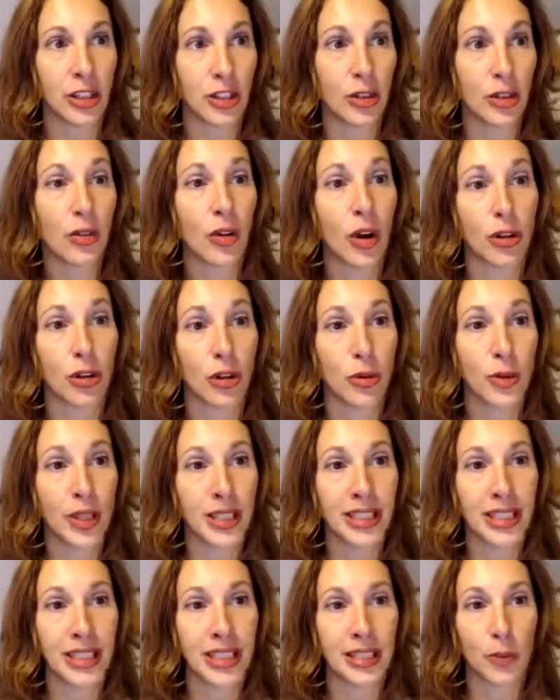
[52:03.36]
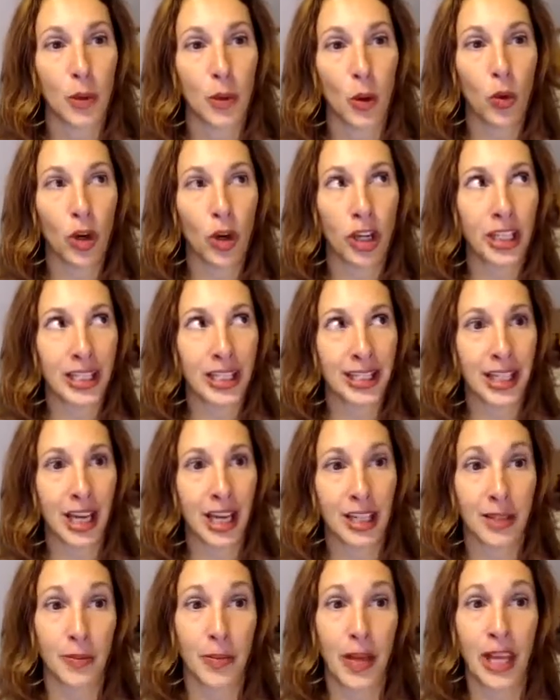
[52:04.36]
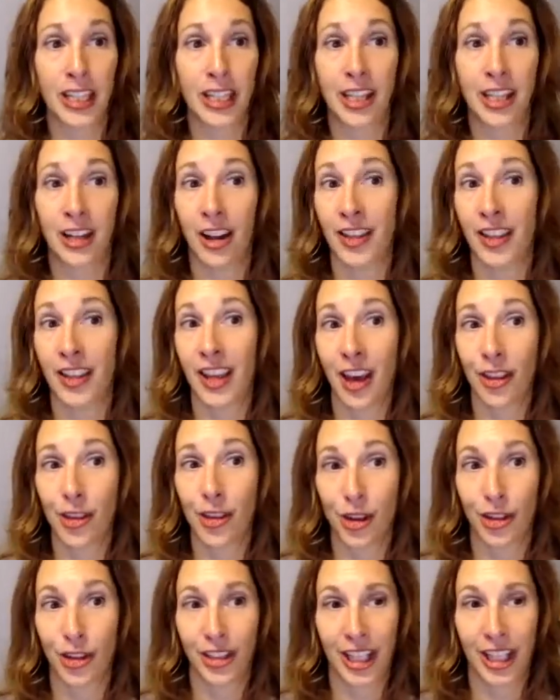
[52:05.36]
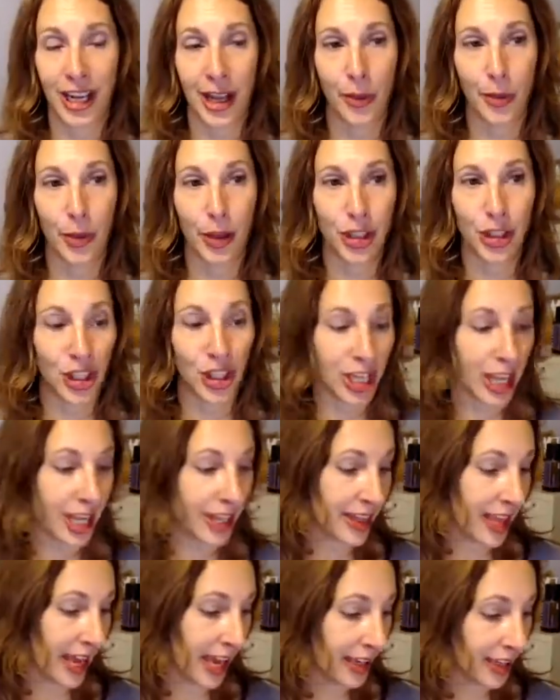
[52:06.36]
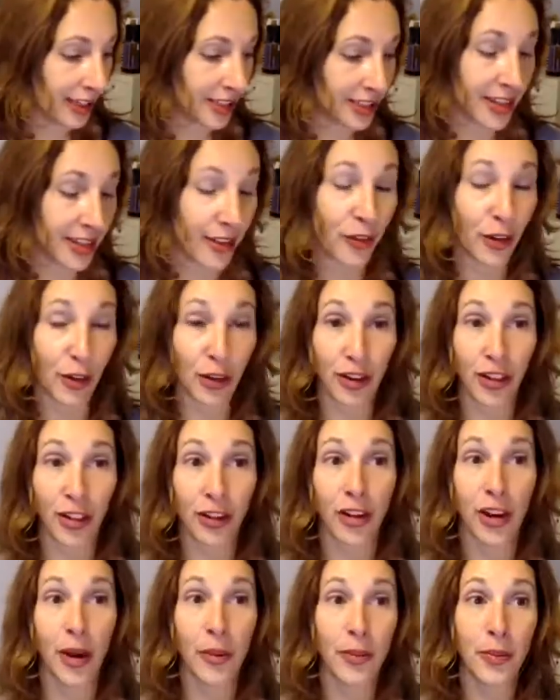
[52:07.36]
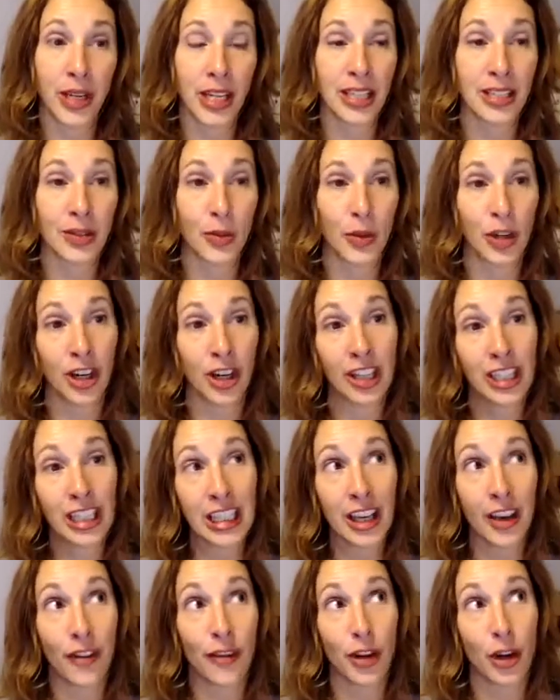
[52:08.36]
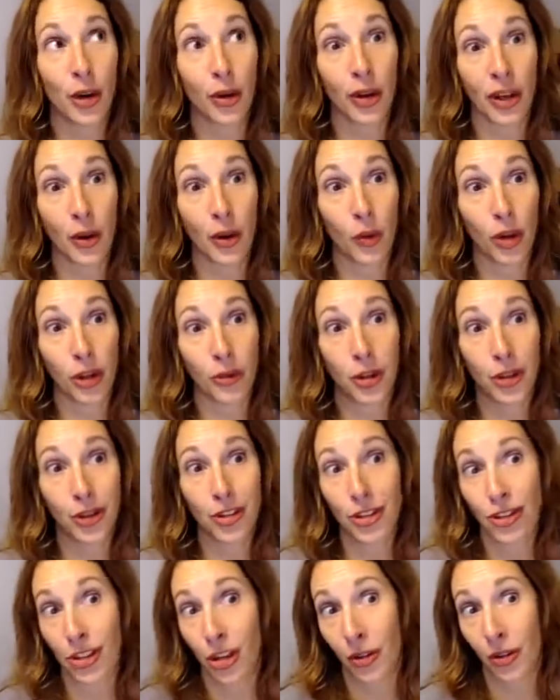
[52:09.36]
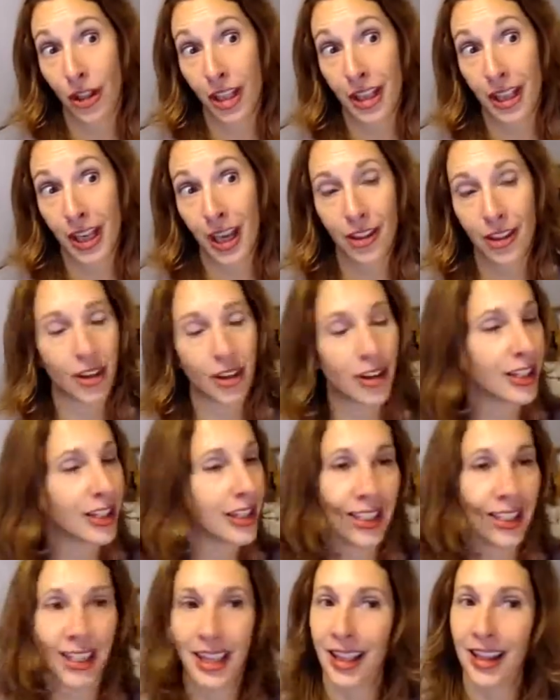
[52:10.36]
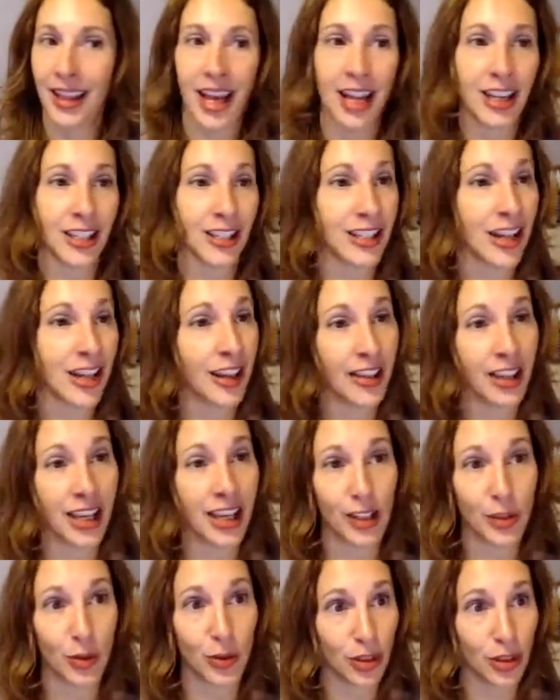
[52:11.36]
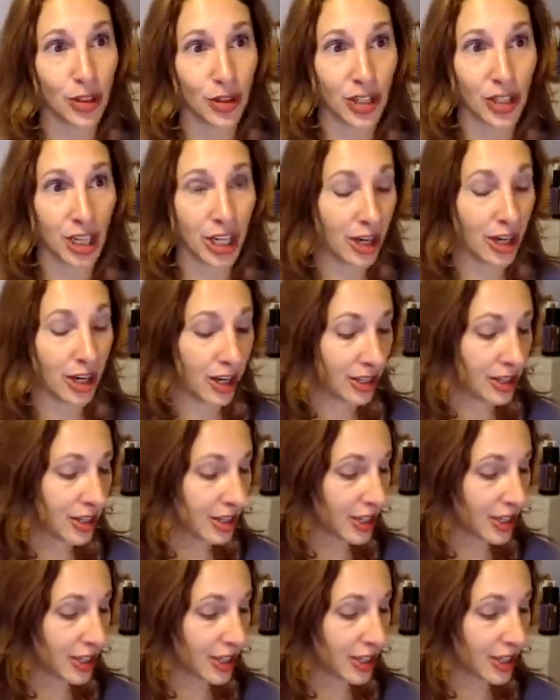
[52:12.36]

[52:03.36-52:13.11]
you grow your business, but one is not dependent on the other. And I appreciate that because I've heard other companies where if you don't get one bonus, you don't get the other. And that is not the case with doTERRA.